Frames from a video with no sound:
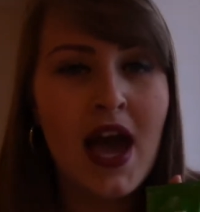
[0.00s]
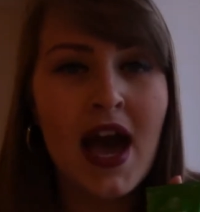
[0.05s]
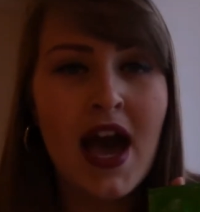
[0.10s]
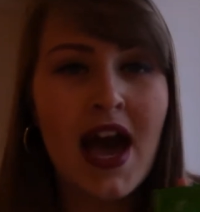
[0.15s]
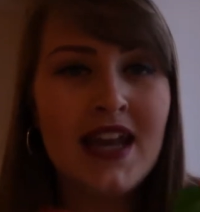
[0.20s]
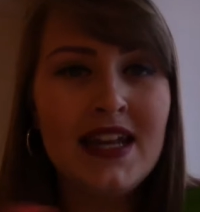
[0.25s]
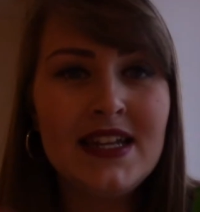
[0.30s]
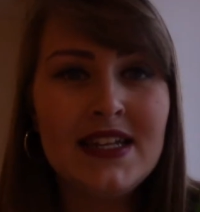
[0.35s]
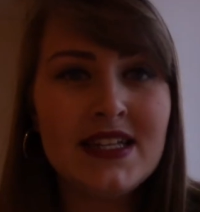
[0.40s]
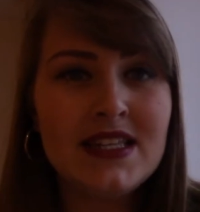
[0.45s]

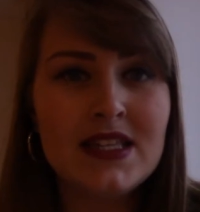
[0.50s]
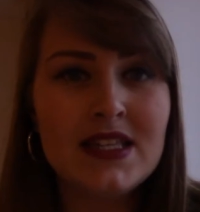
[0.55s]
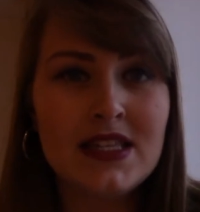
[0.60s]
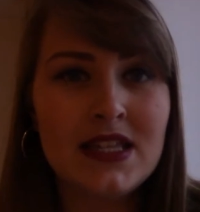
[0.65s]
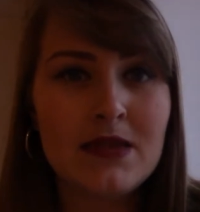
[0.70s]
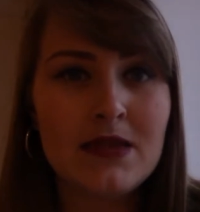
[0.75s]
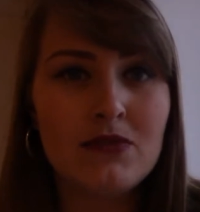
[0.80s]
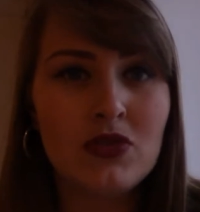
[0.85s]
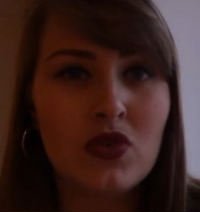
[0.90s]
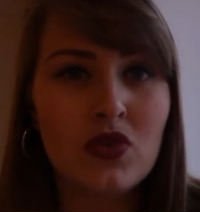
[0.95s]
and it doesn't
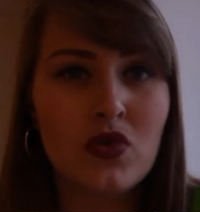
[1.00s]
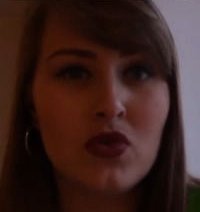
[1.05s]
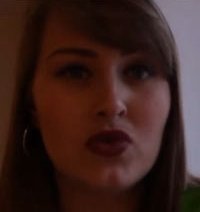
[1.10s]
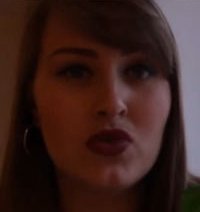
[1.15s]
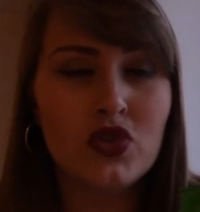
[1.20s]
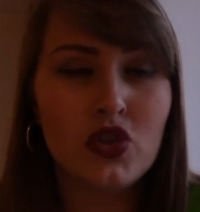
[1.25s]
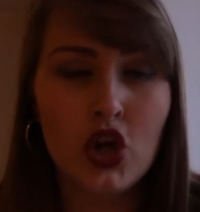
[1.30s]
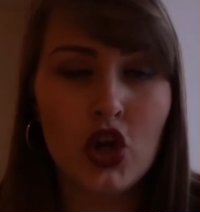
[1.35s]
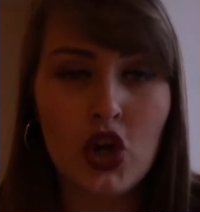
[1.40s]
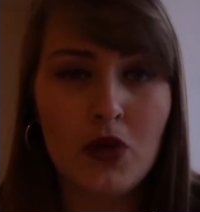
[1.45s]
seem to cause
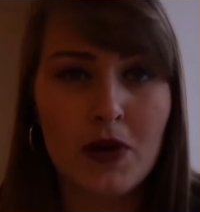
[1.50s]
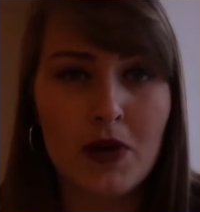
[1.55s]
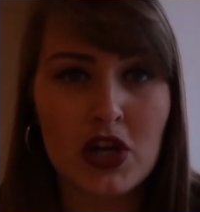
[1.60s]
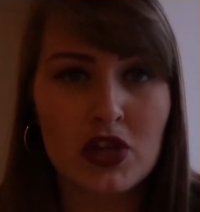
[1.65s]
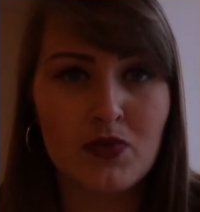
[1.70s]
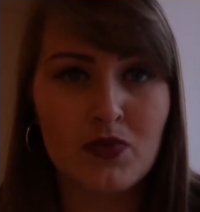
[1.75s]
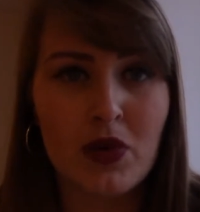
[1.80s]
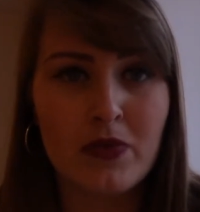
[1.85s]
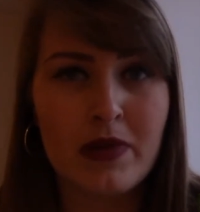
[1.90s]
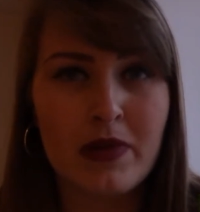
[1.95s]
too much
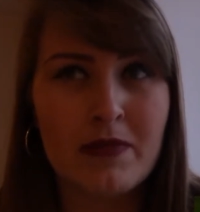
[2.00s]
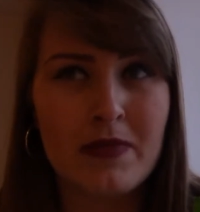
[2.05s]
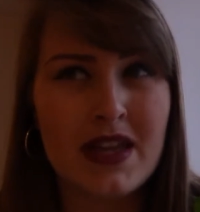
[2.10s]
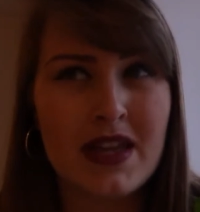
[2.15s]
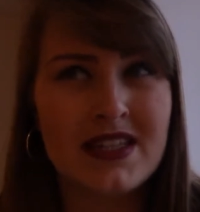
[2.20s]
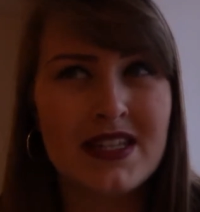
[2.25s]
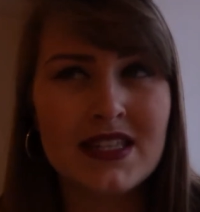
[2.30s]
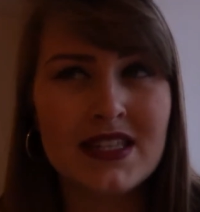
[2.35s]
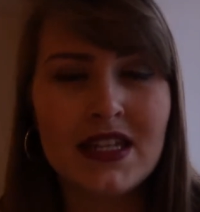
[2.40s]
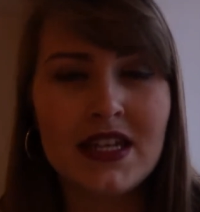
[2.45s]
problem and
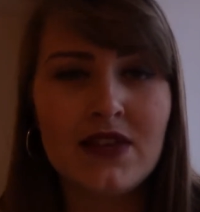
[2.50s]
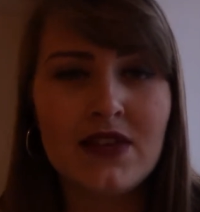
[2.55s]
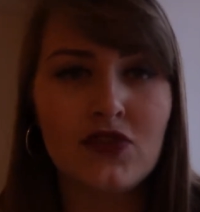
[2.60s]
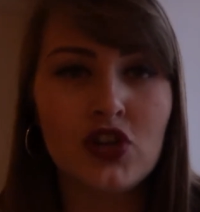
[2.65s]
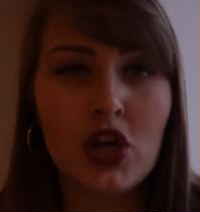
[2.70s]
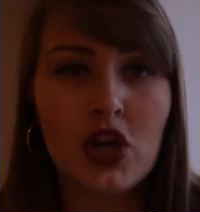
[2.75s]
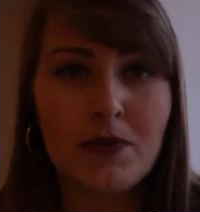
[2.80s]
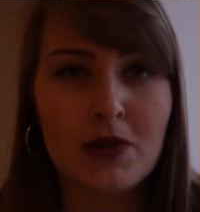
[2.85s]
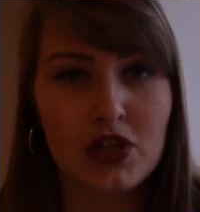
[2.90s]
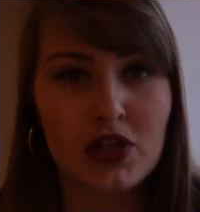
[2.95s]
doesn't leave
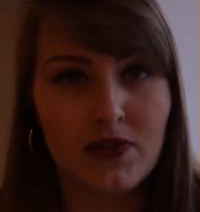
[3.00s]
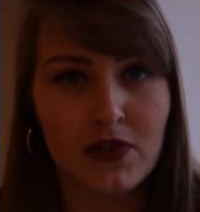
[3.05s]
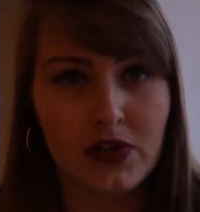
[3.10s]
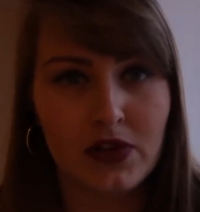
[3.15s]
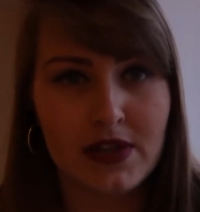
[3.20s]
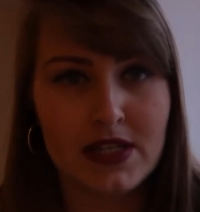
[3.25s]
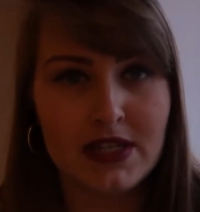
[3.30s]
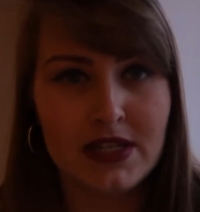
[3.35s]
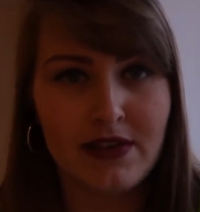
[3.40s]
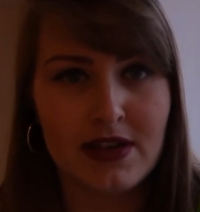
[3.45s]
too much of a
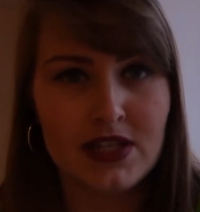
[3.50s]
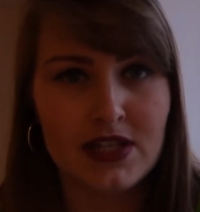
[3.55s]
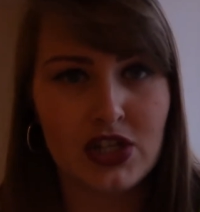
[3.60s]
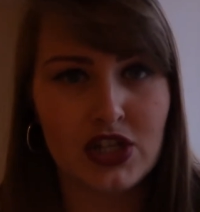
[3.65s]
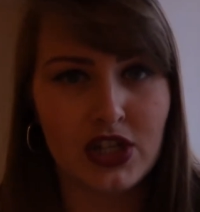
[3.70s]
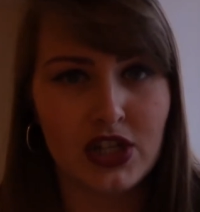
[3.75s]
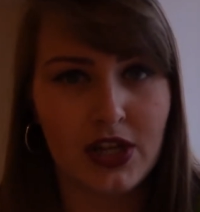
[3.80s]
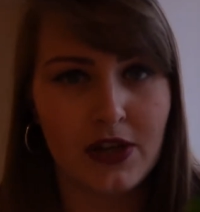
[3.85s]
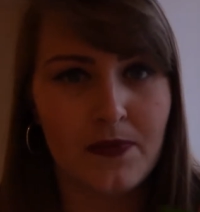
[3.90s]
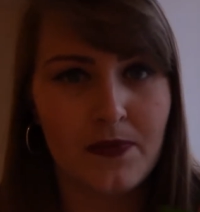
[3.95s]
greasy
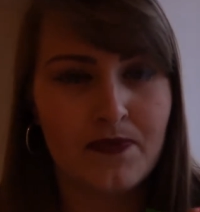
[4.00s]
residue.